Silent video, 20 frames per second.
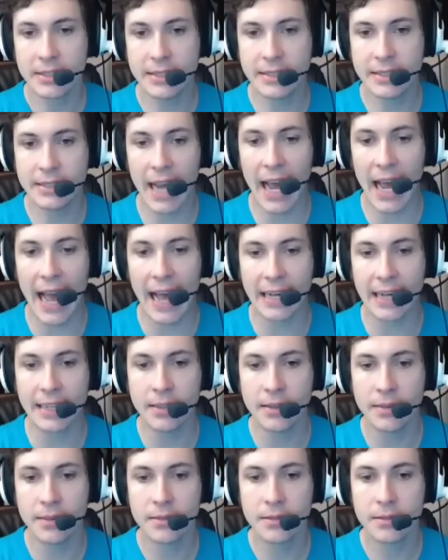Dad,
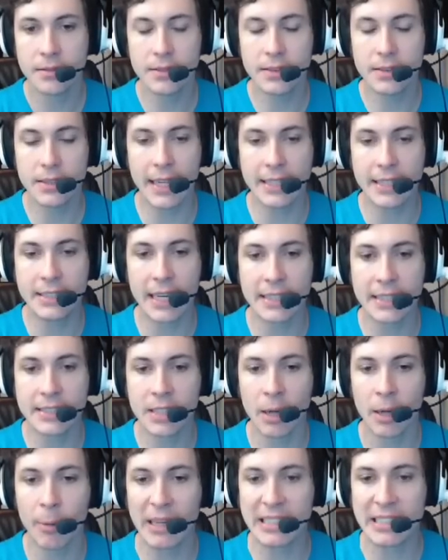it says
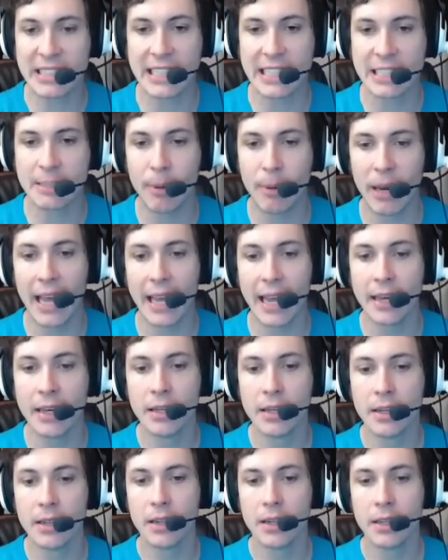Tobuscus play.
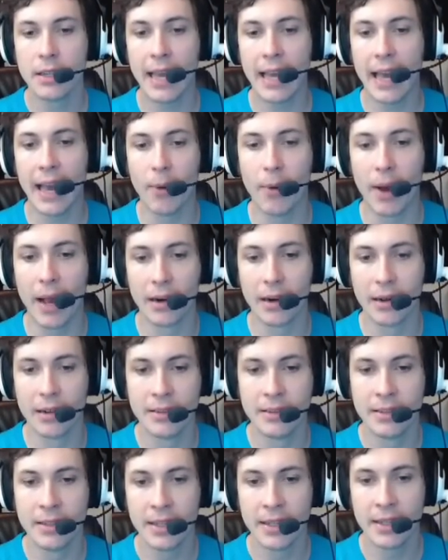Yeah, well,
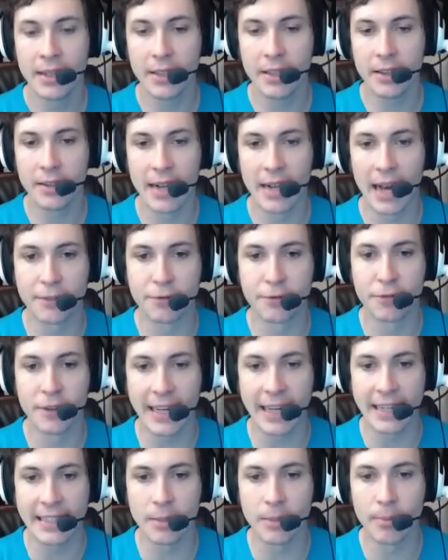you're not
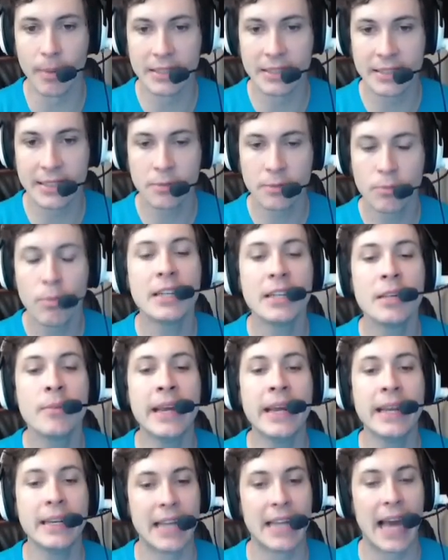freaking Tobuscus. What do you
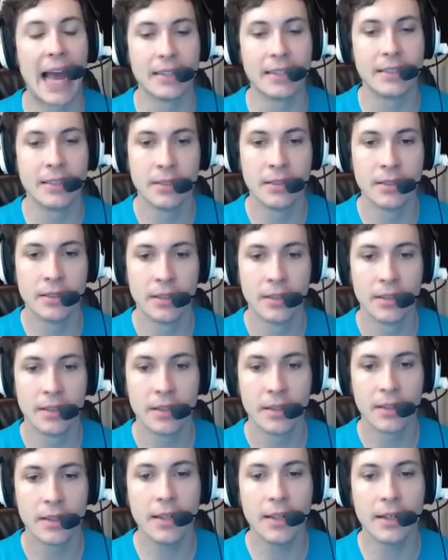mean, Dad?
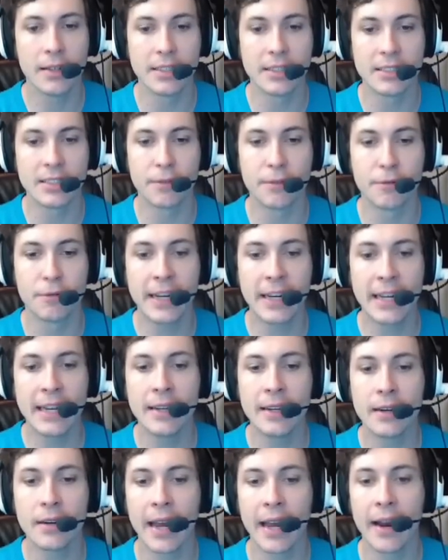You're just a freaking
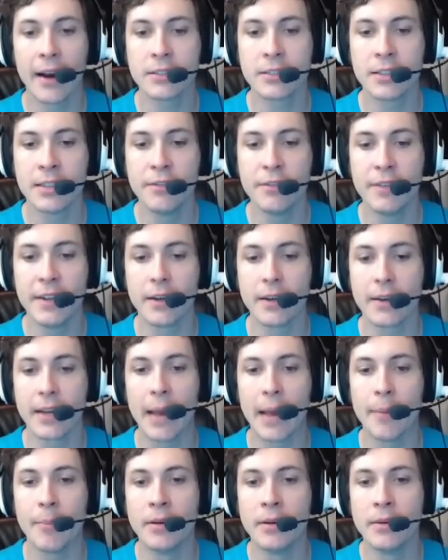little character in a video
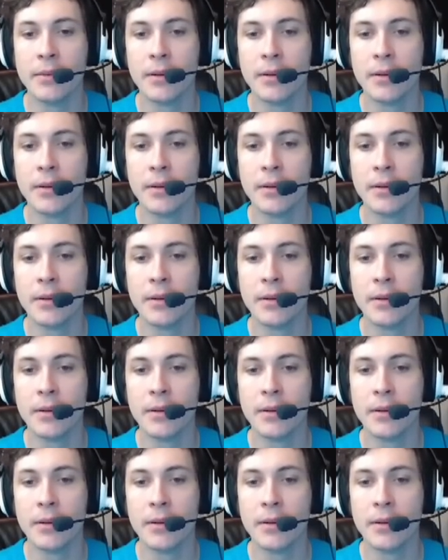game.